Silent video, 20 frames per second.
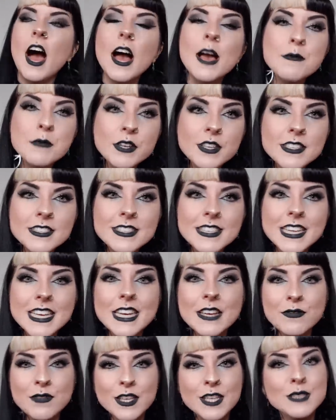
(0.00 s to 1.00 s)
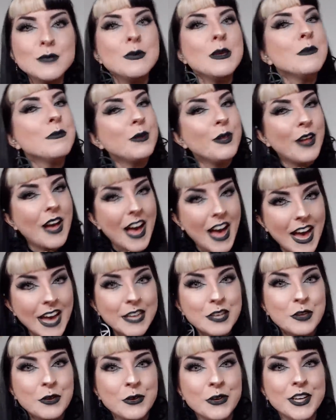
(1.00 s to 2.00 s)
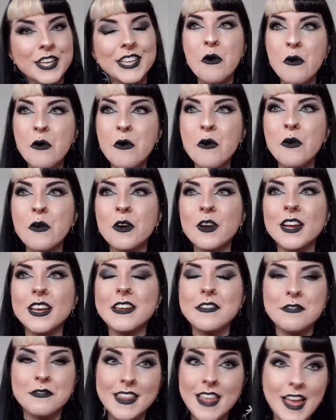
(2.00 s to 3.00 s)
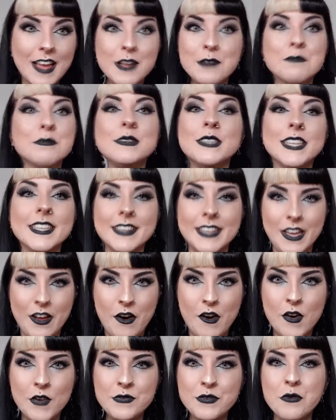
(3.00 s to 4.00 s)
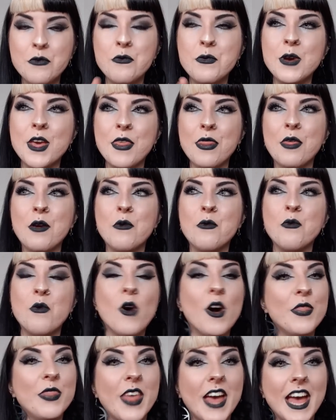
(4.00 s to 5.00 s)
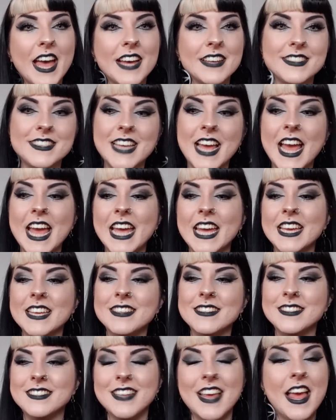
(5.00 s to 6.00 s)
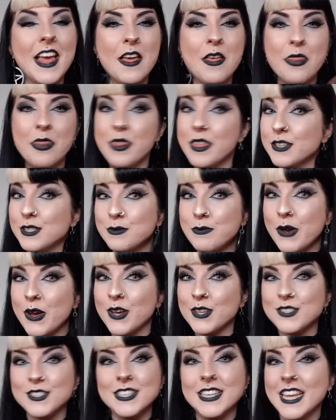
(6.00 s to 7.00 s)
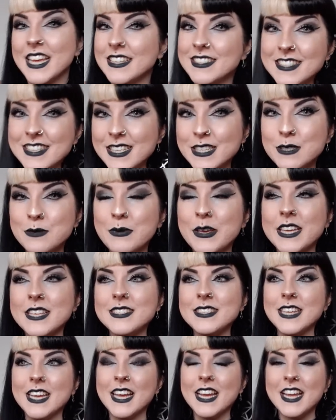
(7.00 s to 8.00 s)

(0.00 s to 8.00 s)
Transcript: I'm gonna see if these people are accurate or if they're completely off with what they are saying is this person gets this piercing.